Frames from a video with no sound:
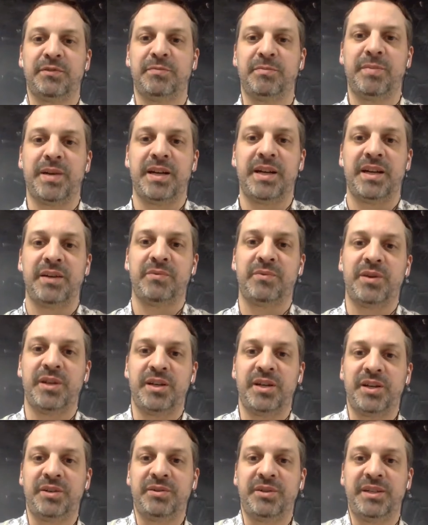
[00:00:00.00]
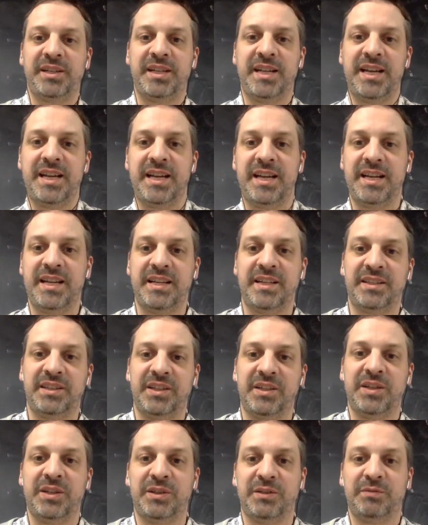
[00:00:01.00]
of my 100 days
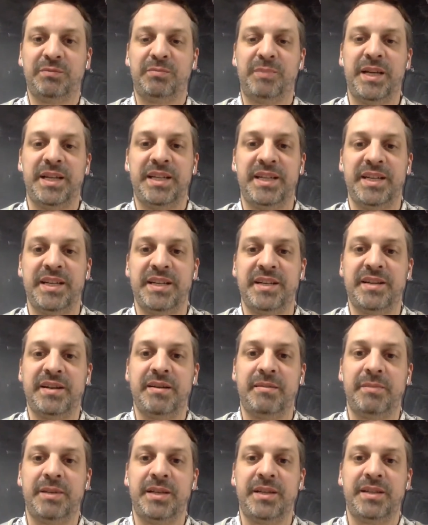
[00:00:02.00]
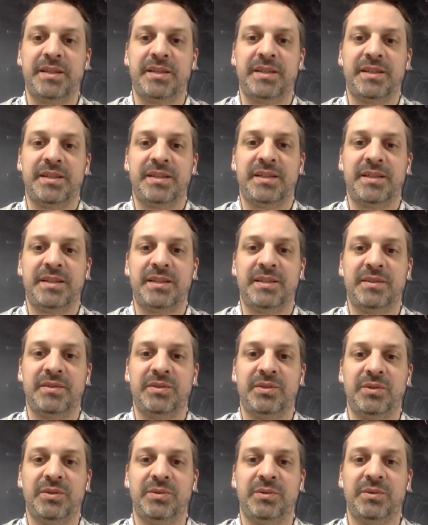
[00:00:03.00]
of making comics.
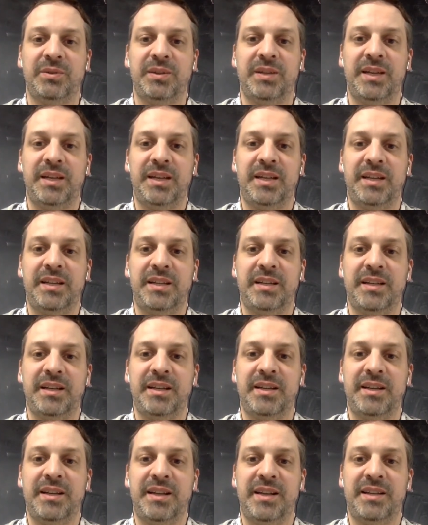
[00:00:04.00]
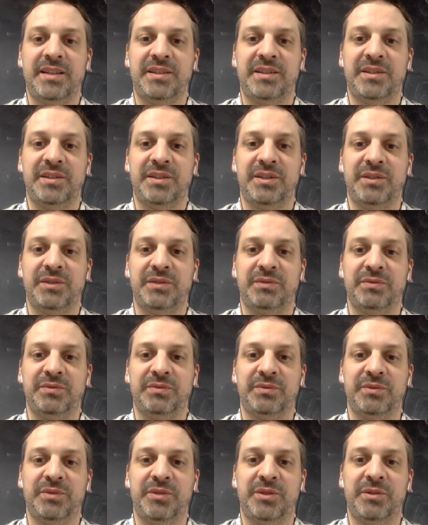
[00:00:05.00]
So today, in light of
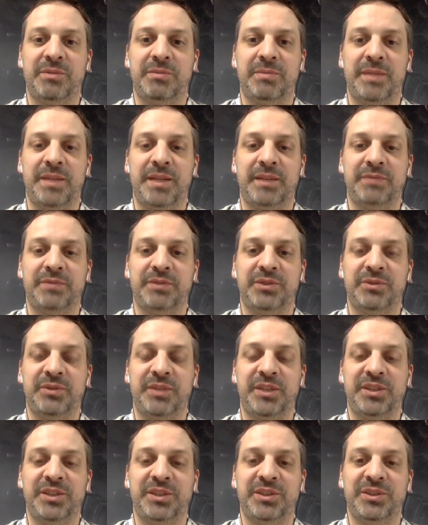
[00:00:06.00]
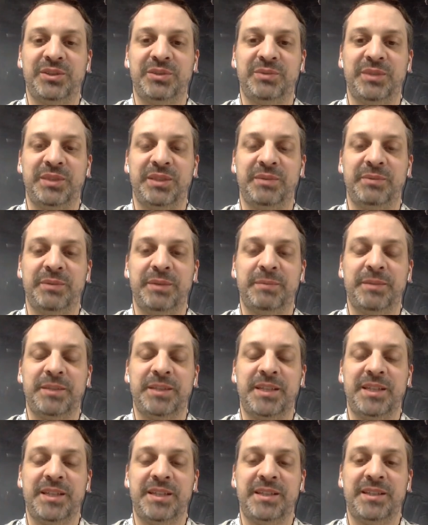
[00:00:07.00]
all my frustrations with the
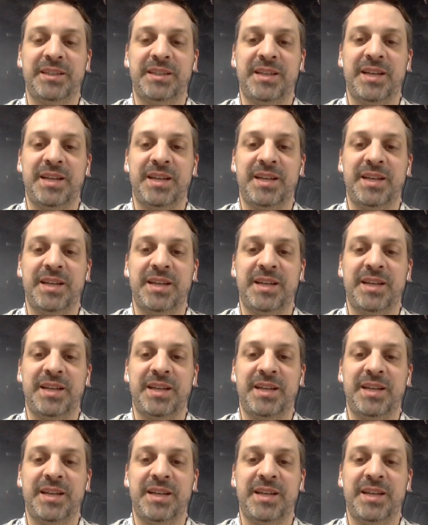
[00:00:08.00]
website,